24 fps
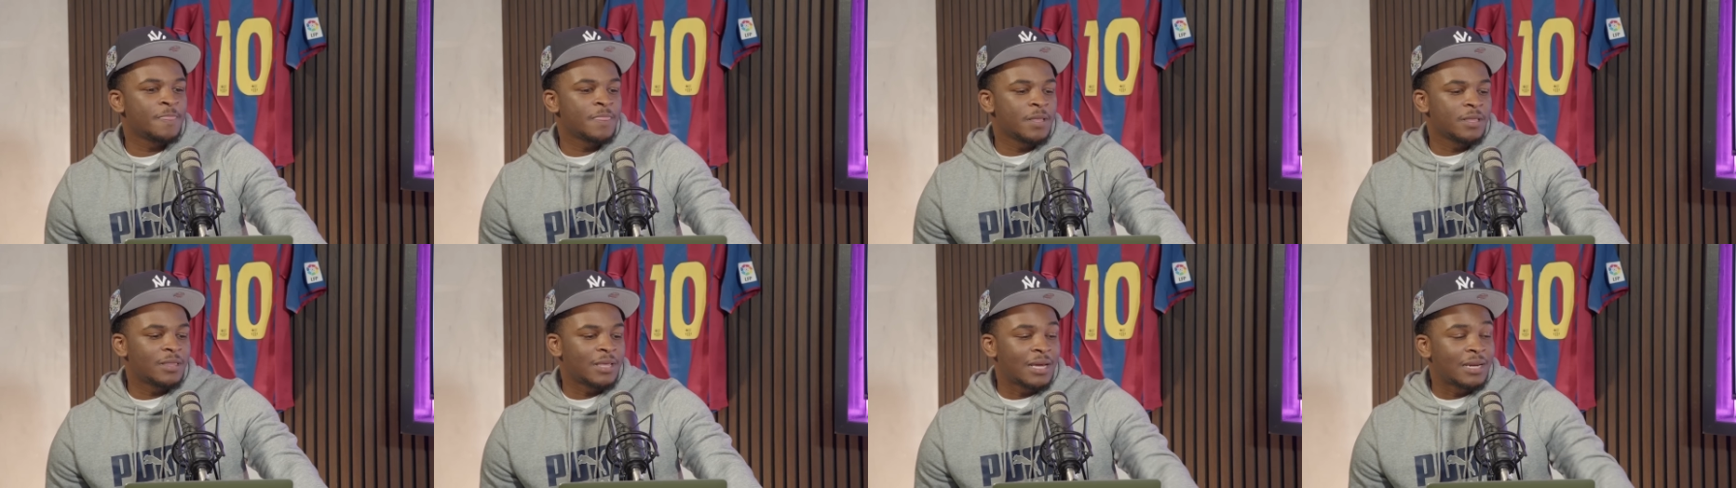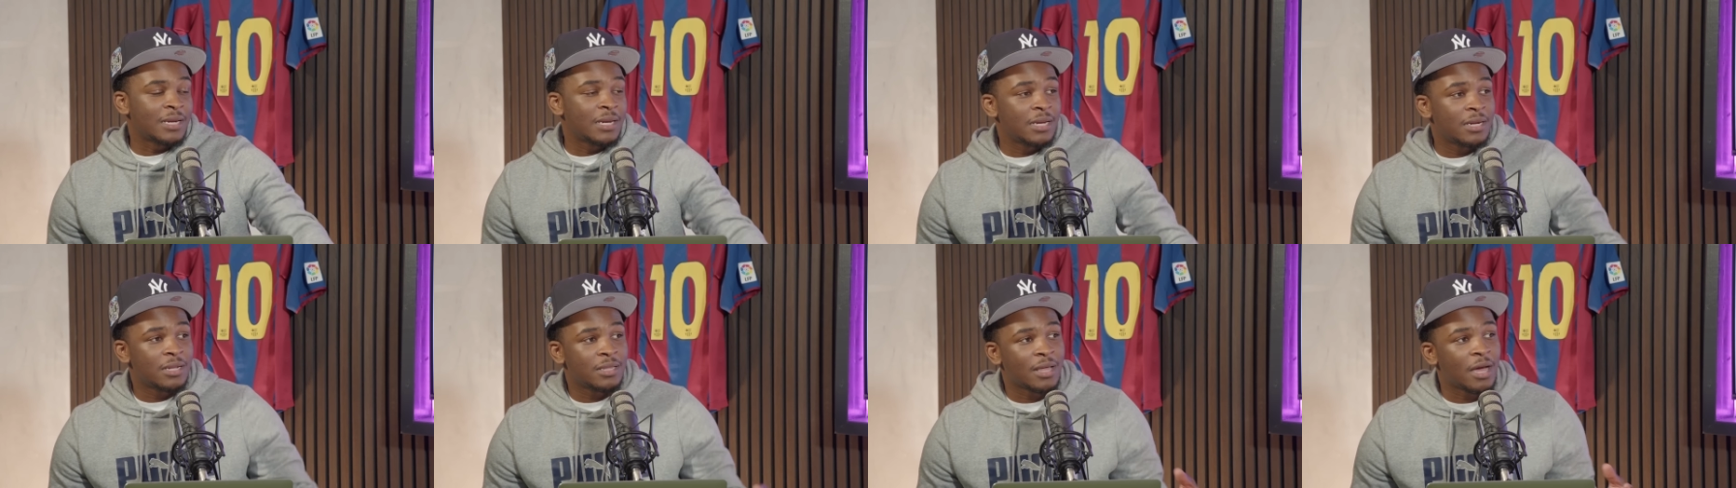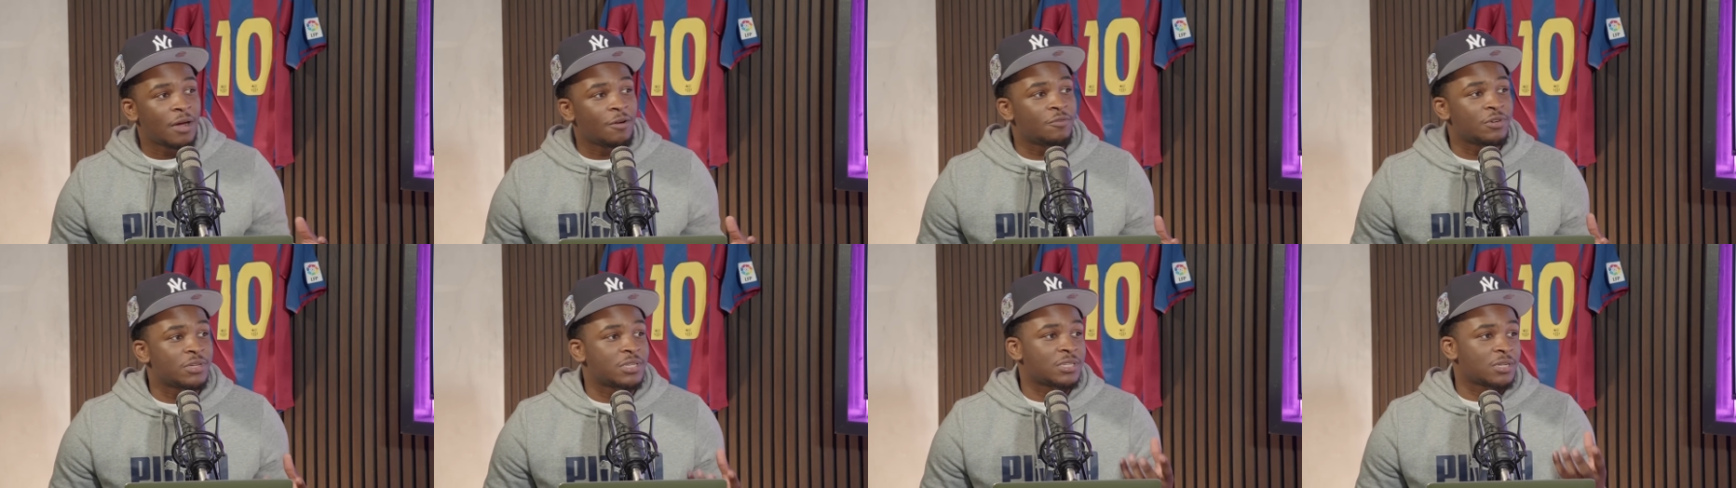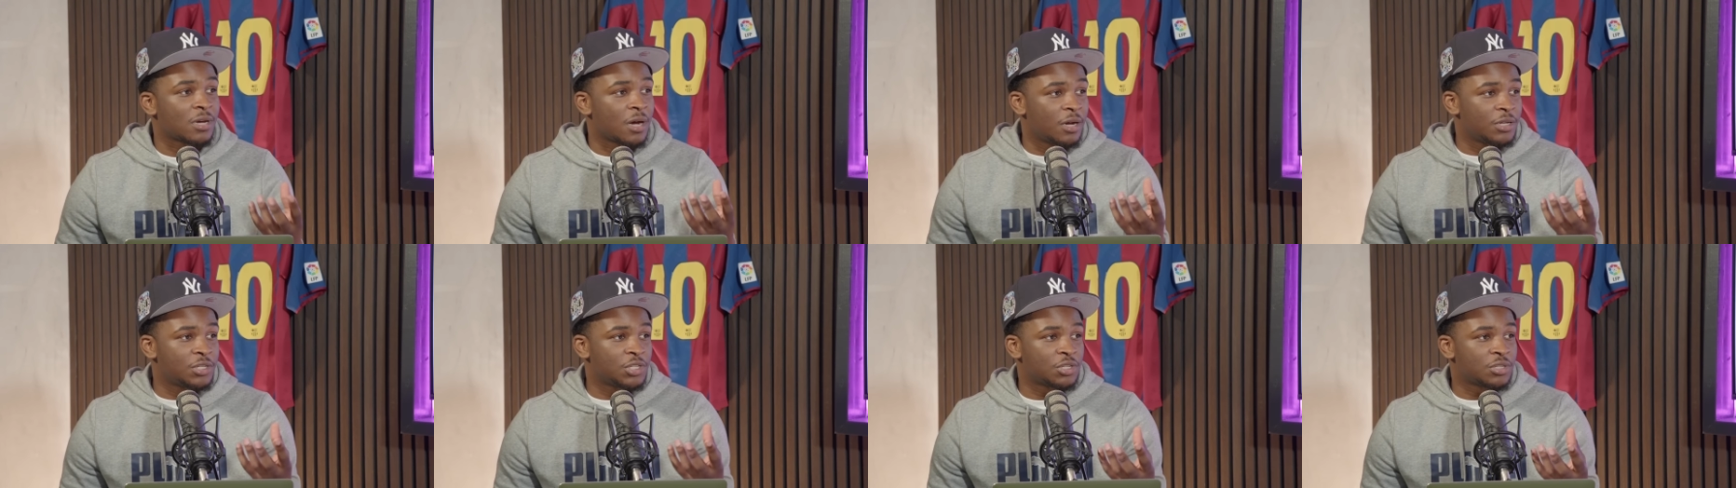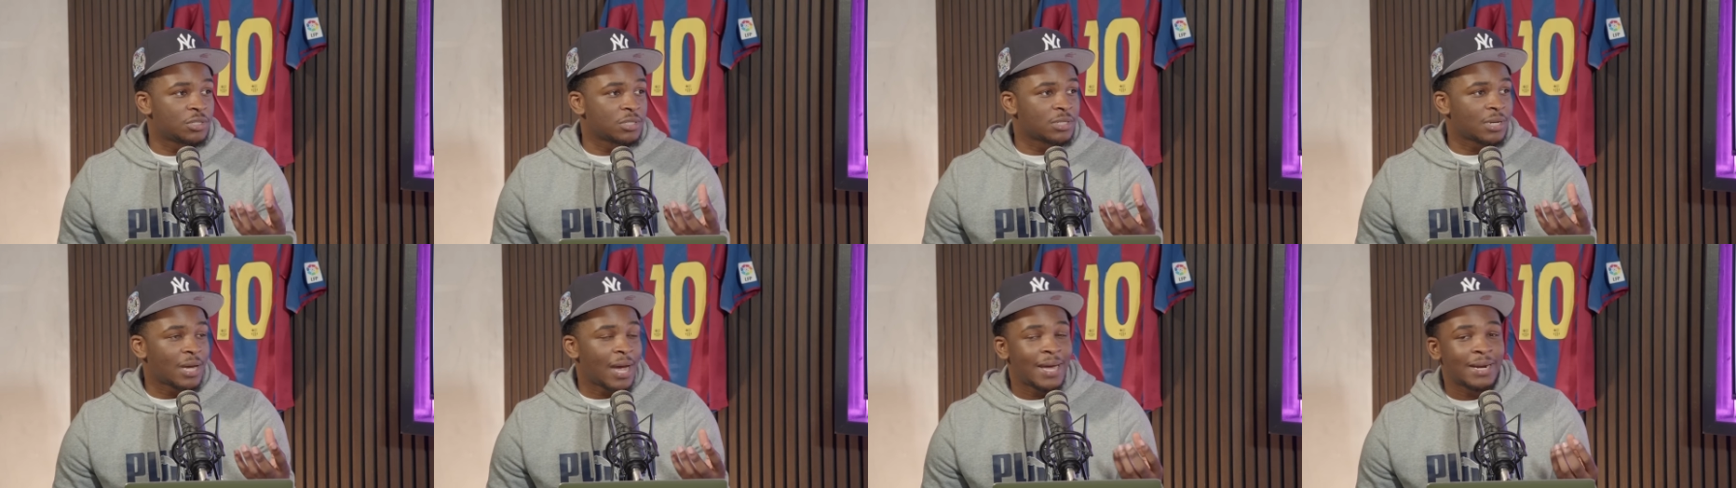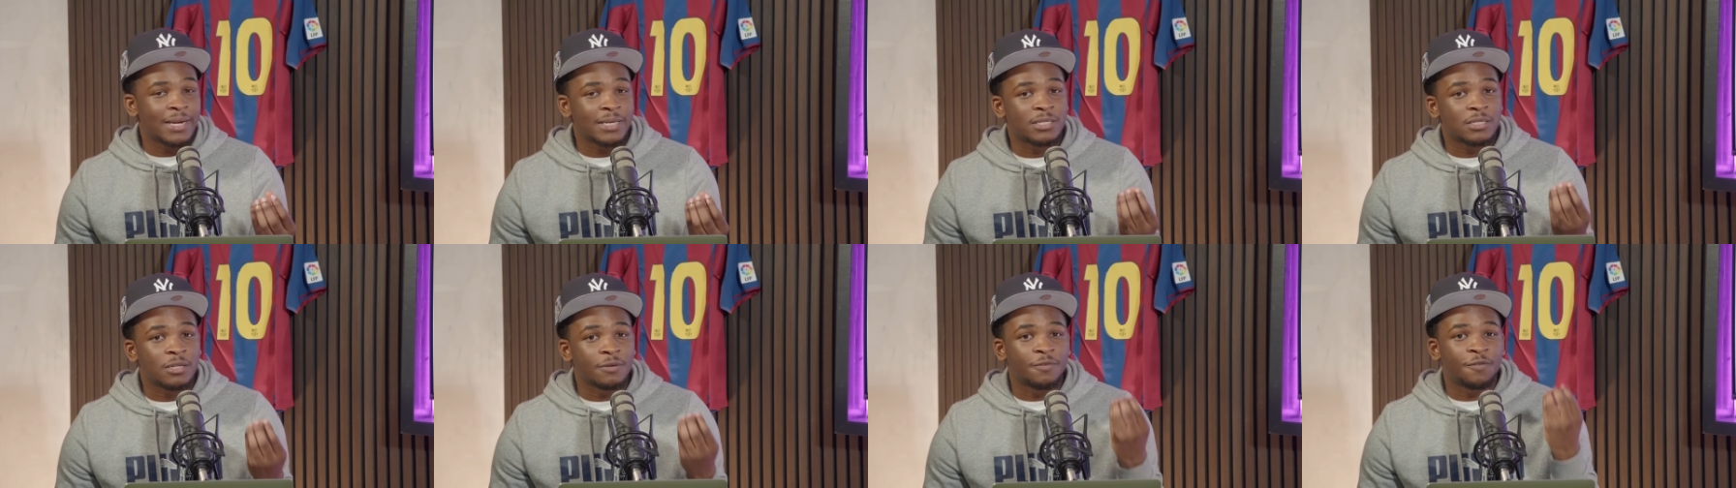They needed that resurgence. Mm. And
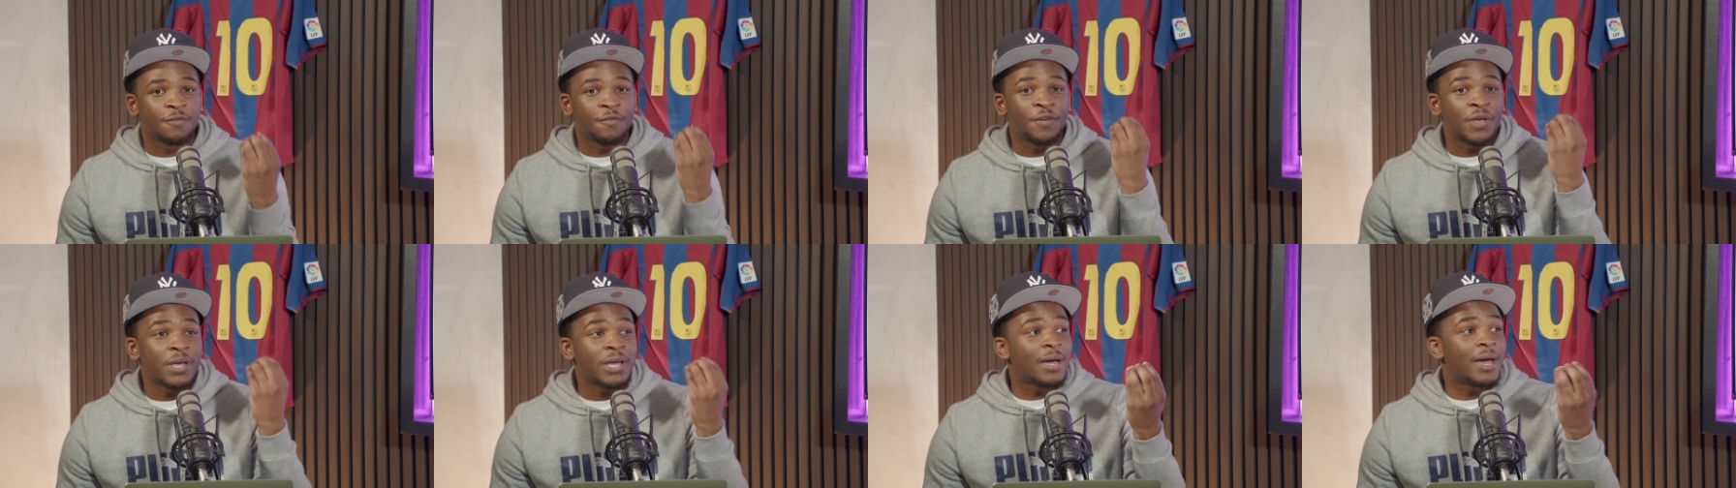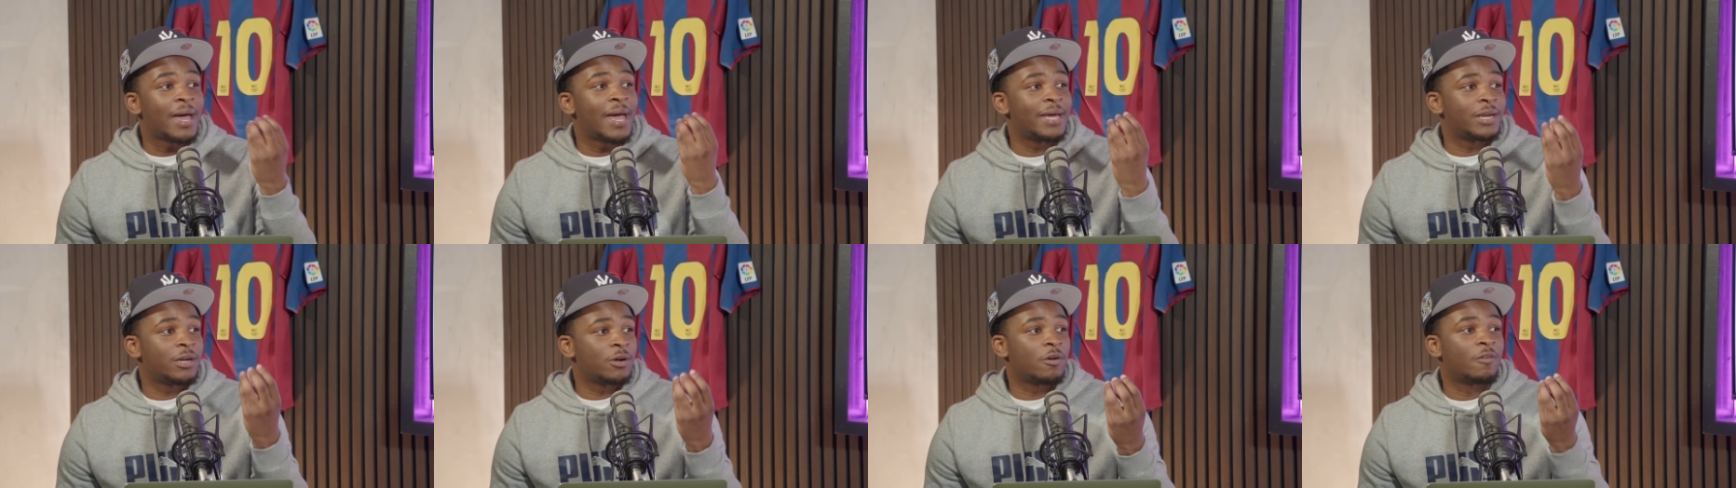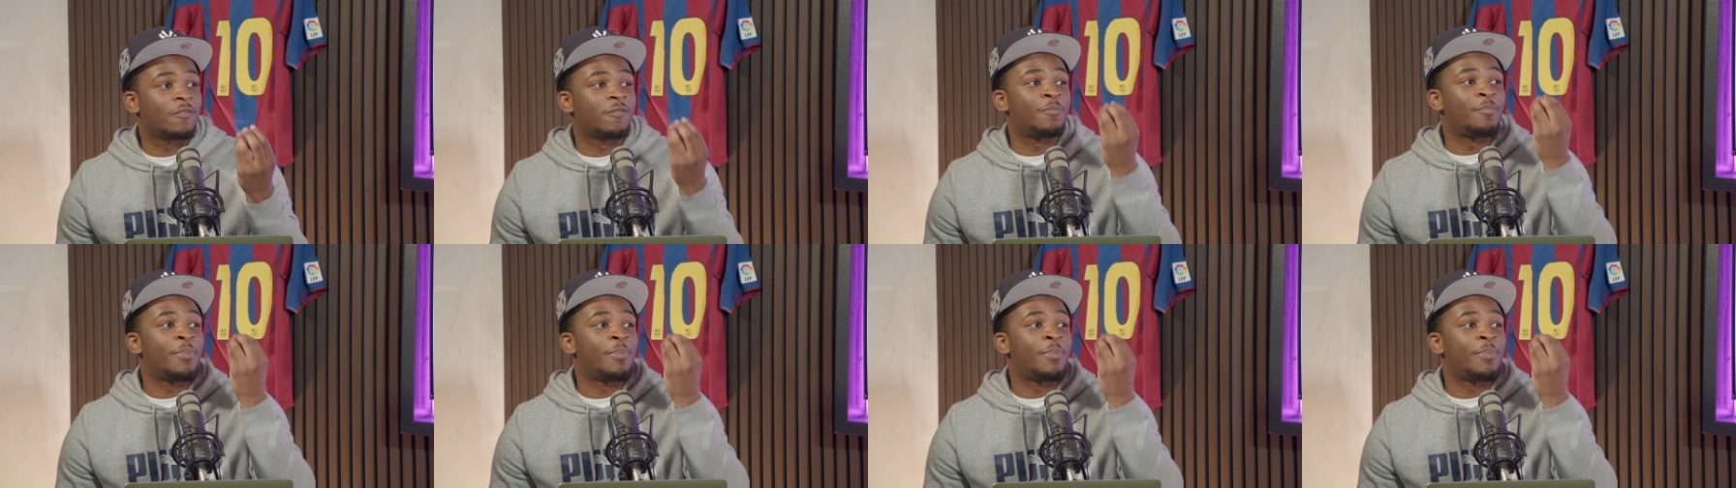it's the figurehead of